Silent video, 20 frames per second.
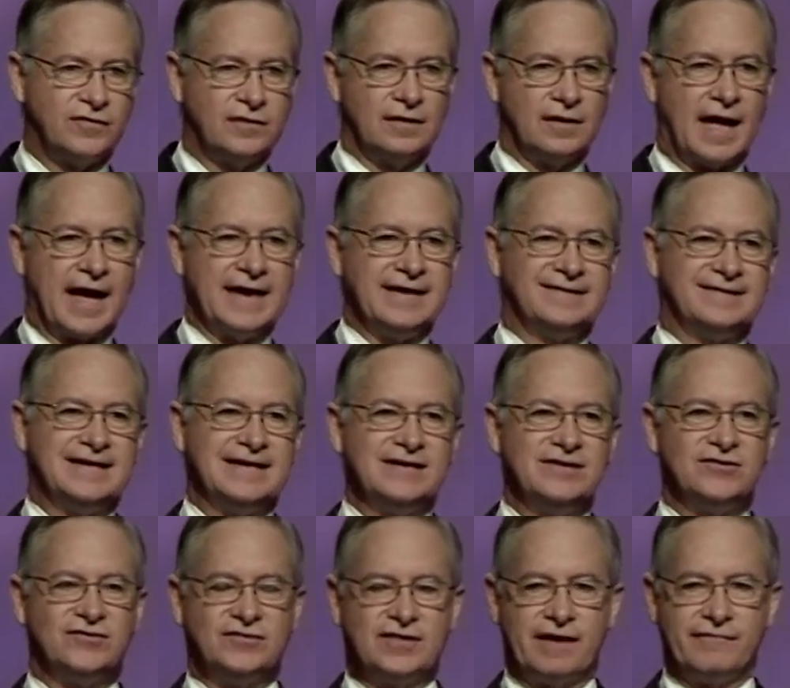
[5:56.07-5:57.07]

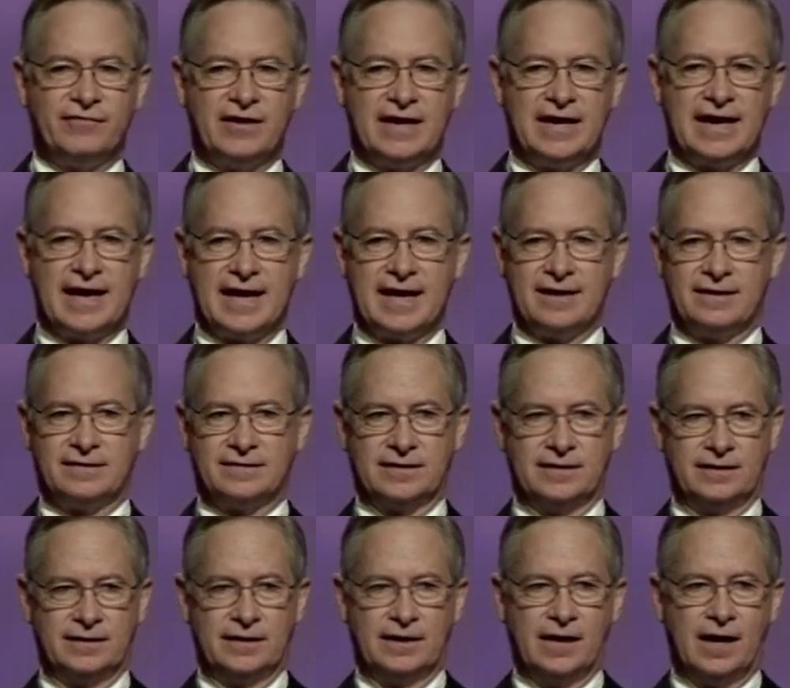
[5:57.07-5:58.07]
1978,
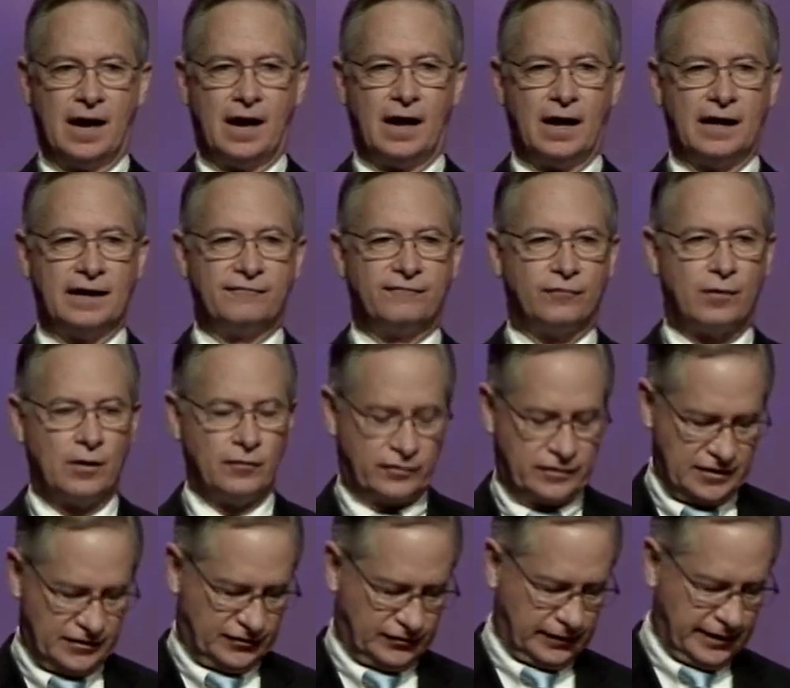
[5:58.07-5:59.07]
Olive wrote
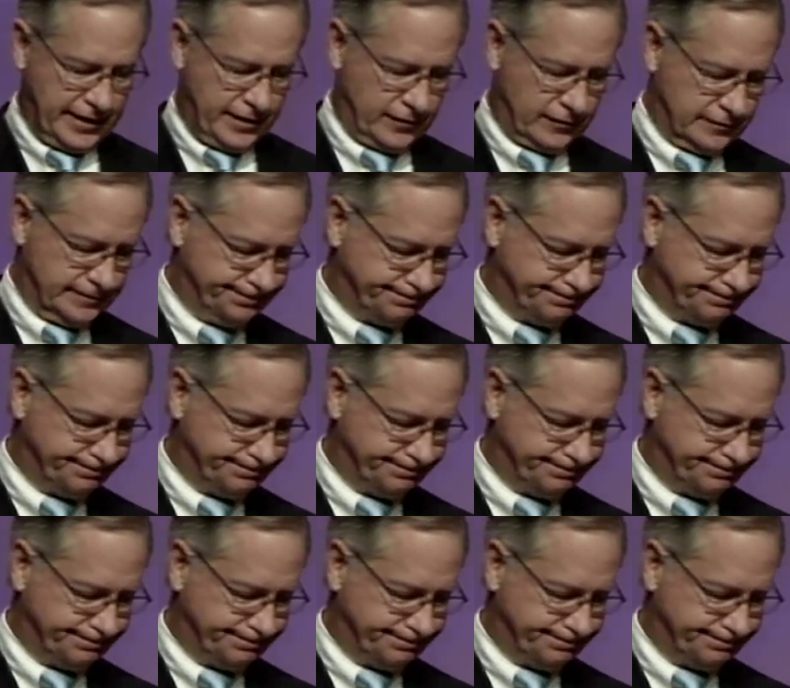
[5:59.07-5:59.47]
this letter.